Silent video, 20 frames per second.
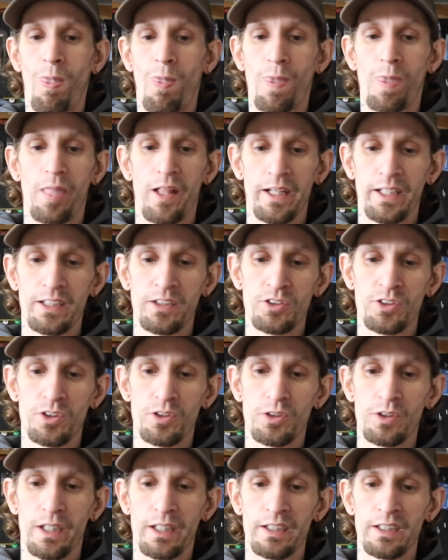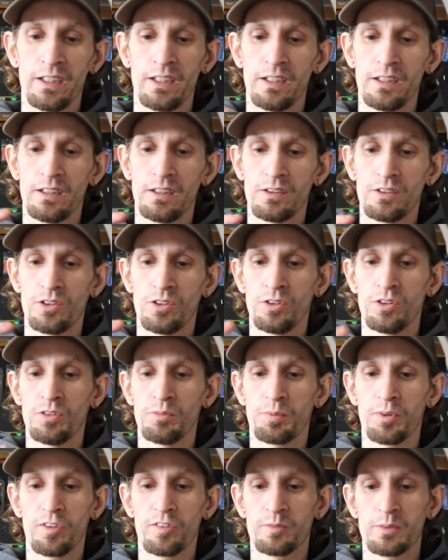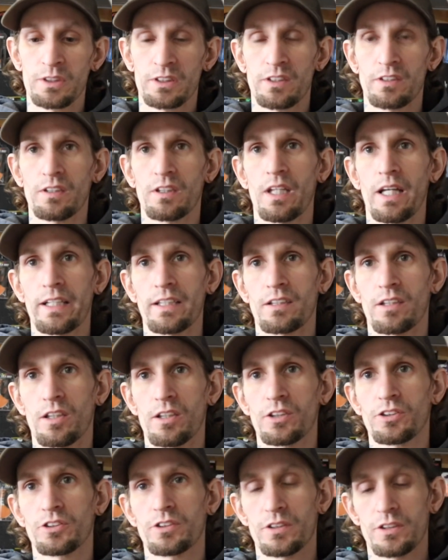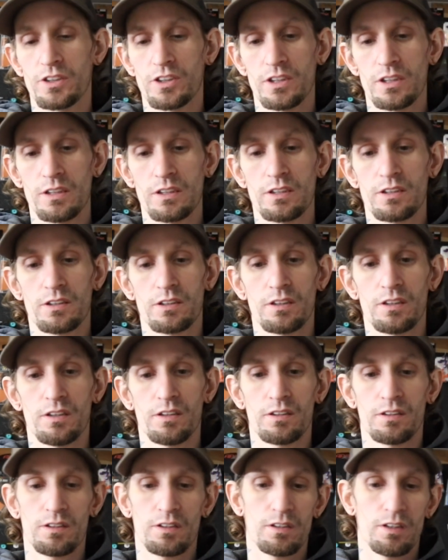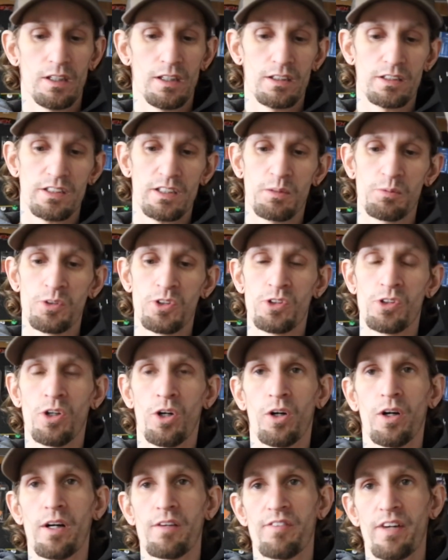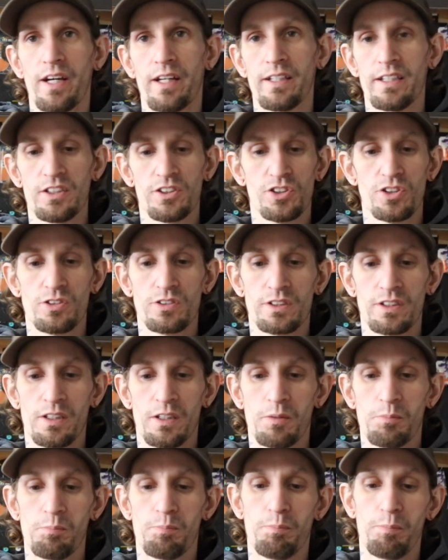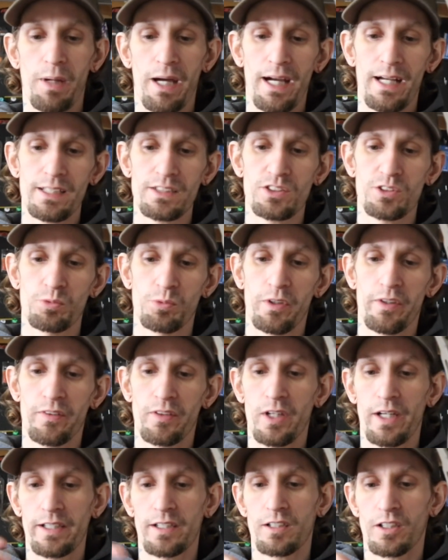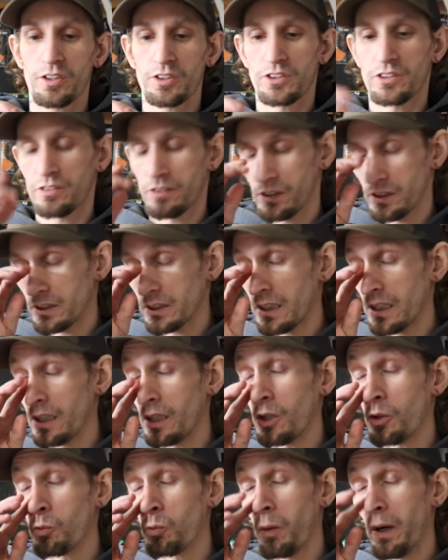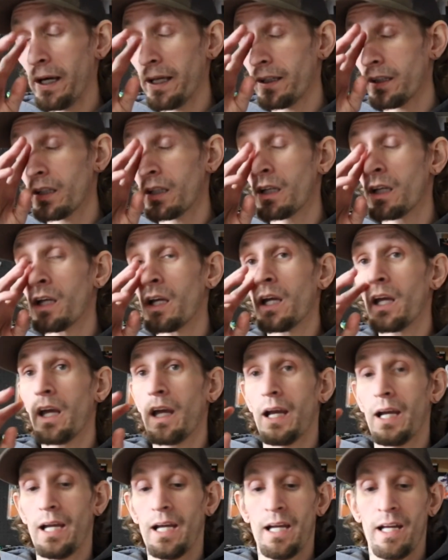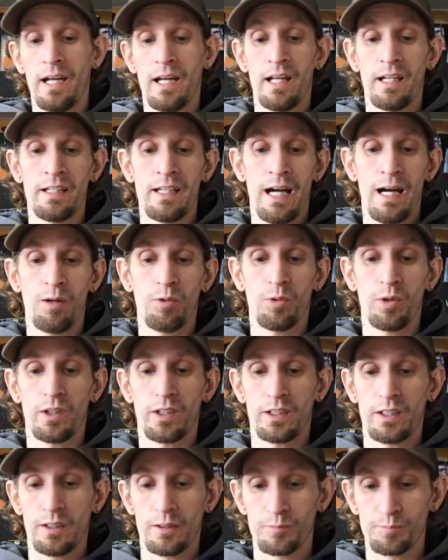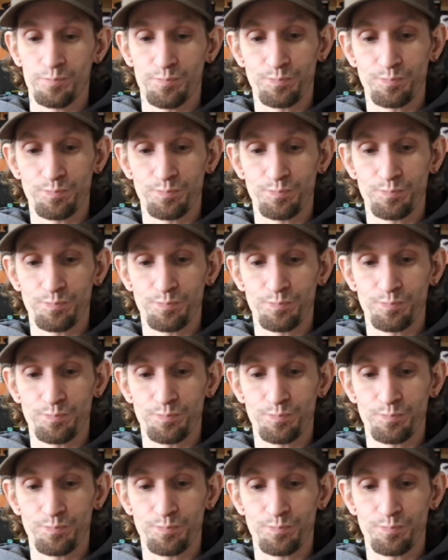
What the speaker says: They didn't do any new improvements to the light cartridges. Some of you know I've had issues in the past with light cartridges getting wet and not working.